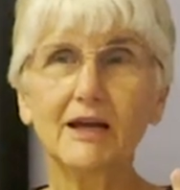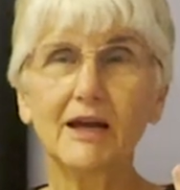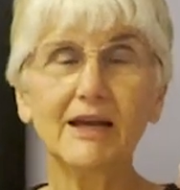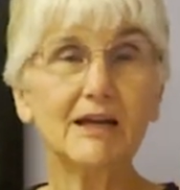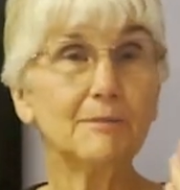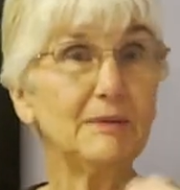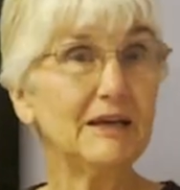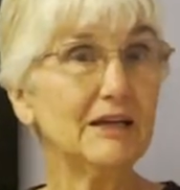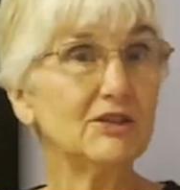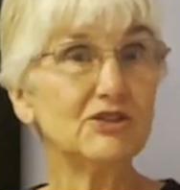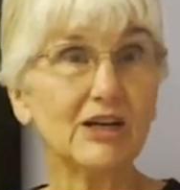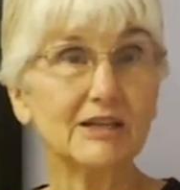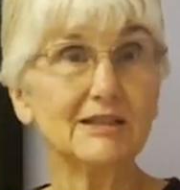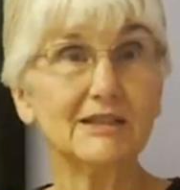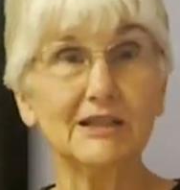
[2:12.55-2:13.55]
It can be
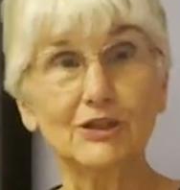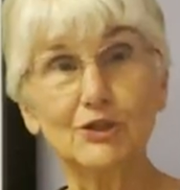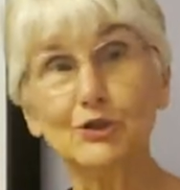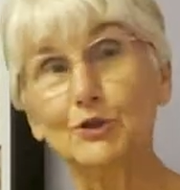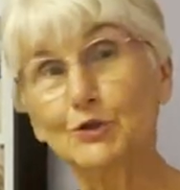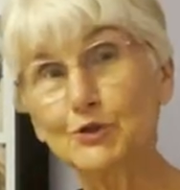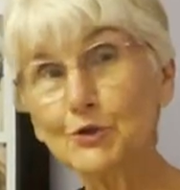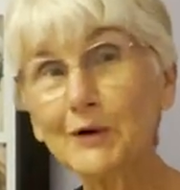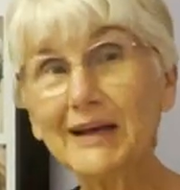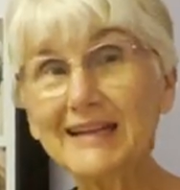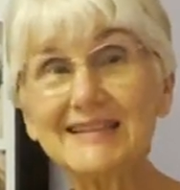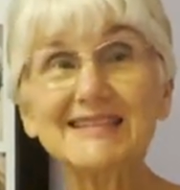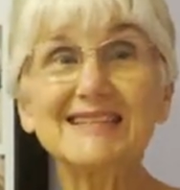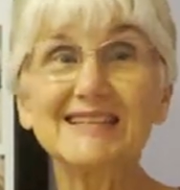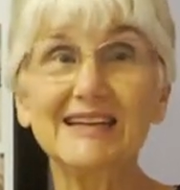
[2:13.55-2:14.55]
injected into joints